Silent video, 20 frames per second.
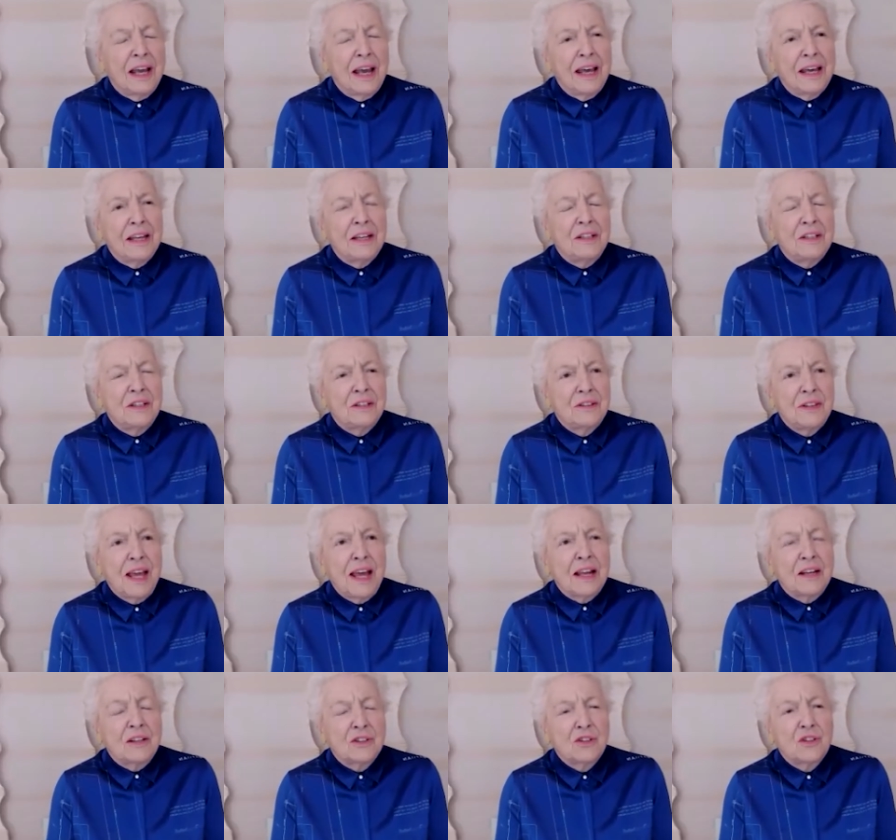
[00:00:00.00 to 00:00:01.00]
and
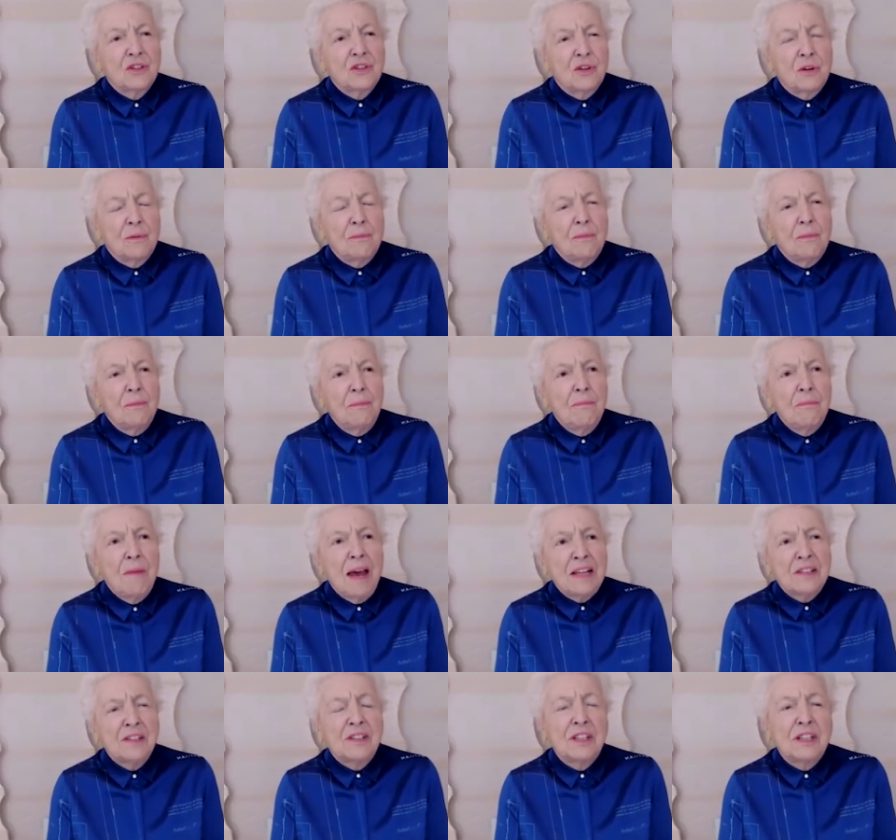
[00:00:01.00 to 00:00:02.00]
that
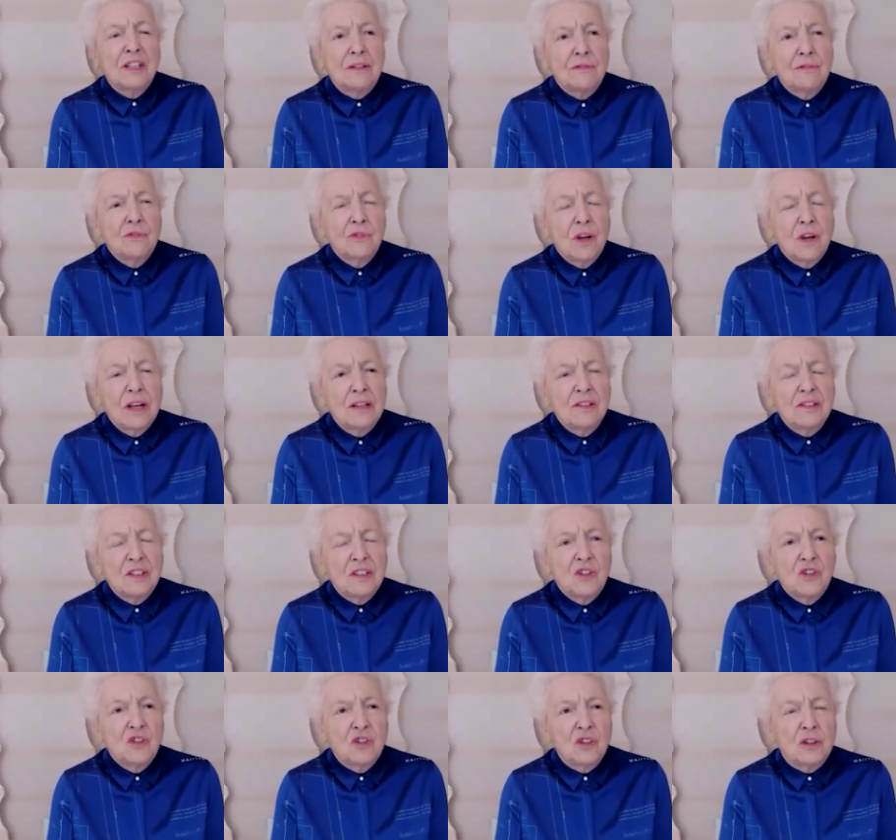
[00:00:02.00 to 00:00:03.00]
massive
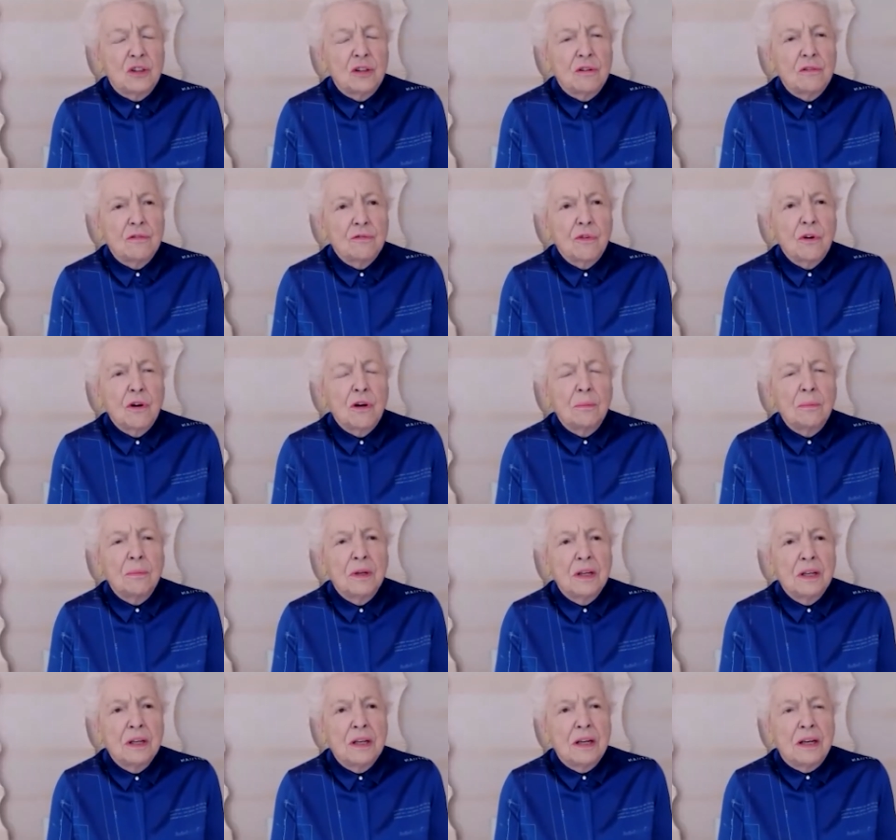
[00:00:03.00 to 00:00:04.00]
transition
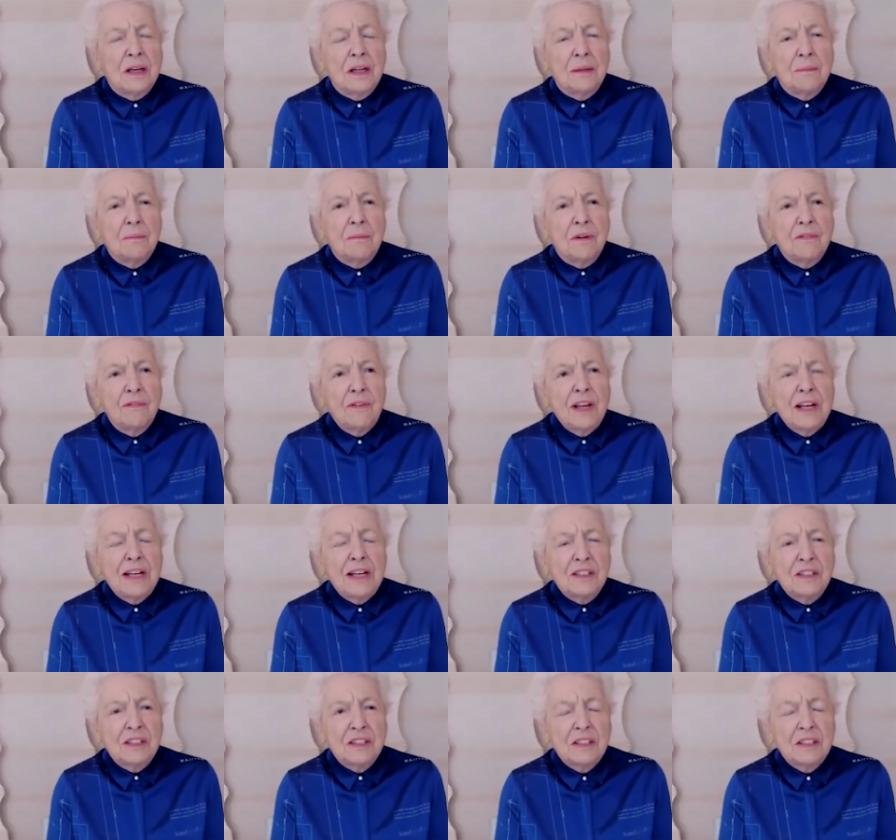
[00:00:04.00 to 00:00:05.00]
from um, a
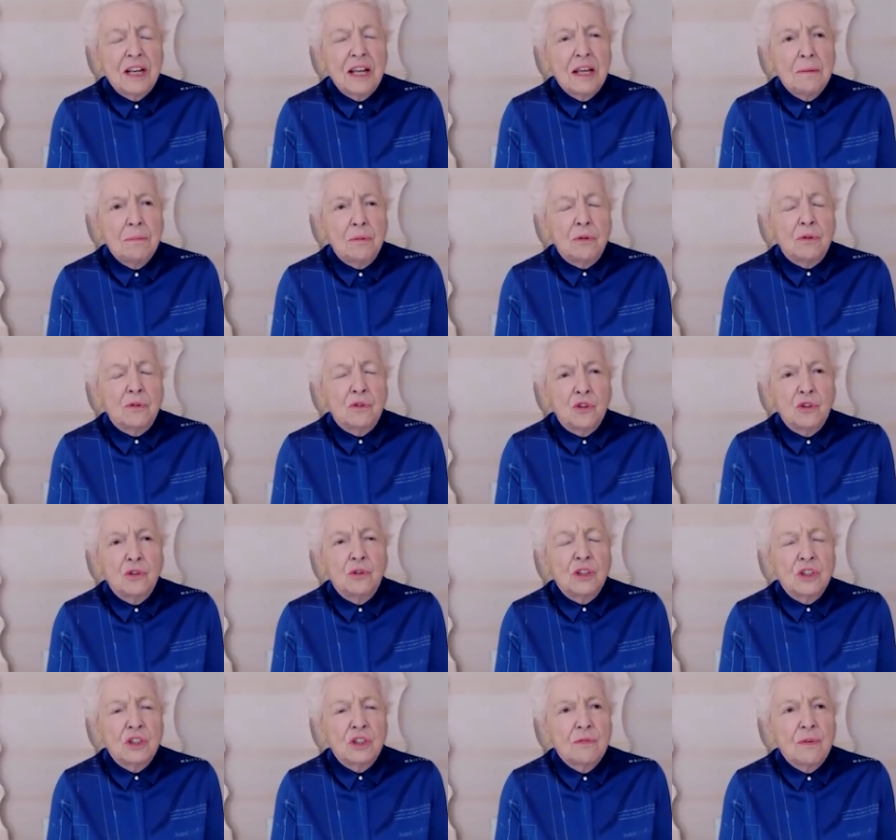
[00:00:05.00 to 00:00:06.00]
fairly stable
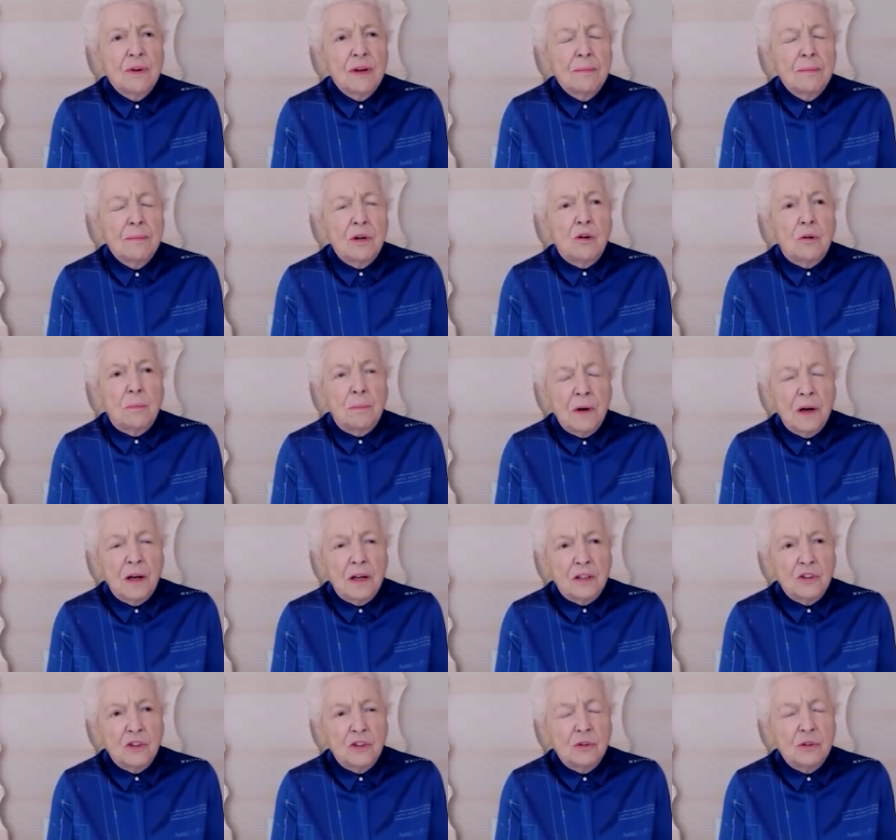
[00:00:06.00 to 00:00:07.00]
Jewish family or
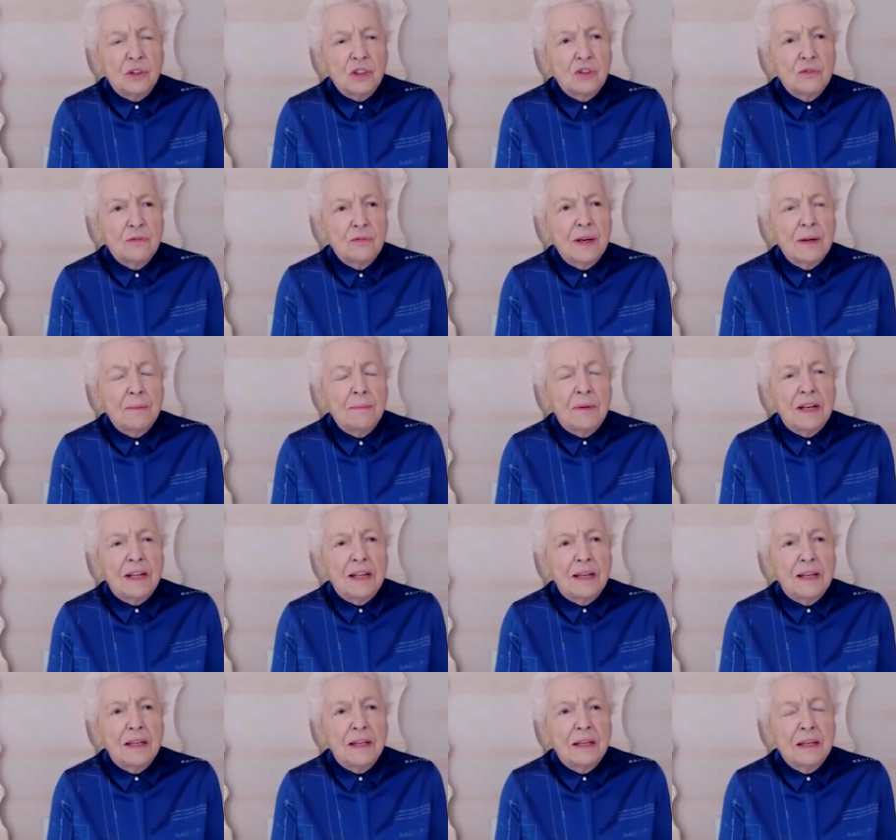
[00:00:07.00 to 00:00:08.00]
part Jewish
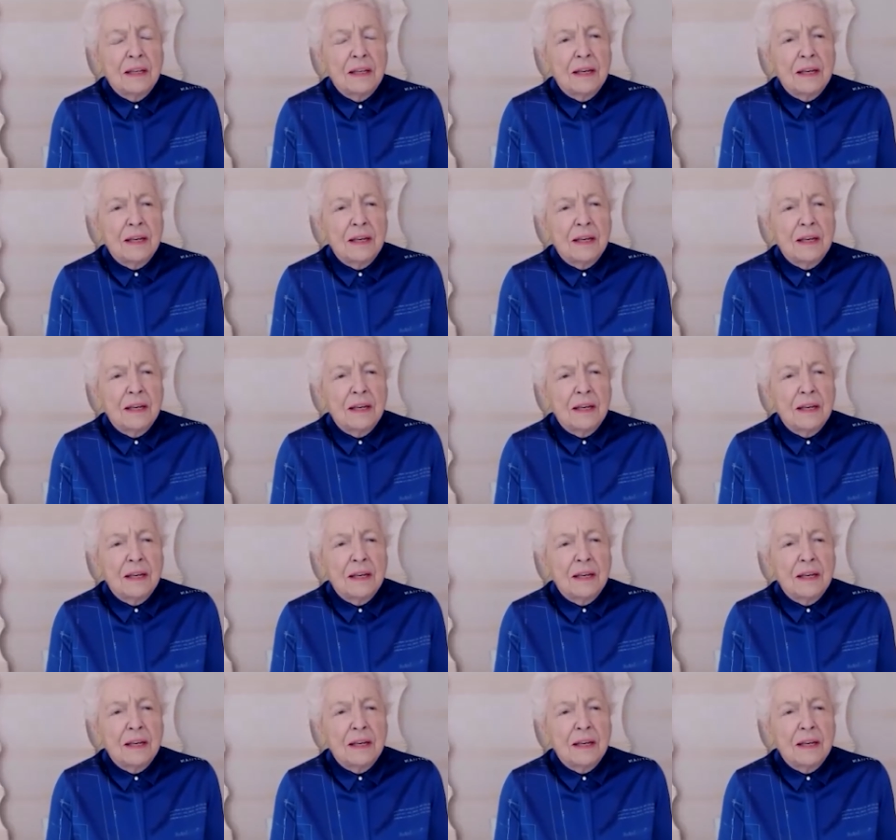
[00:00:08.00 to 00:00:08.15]
family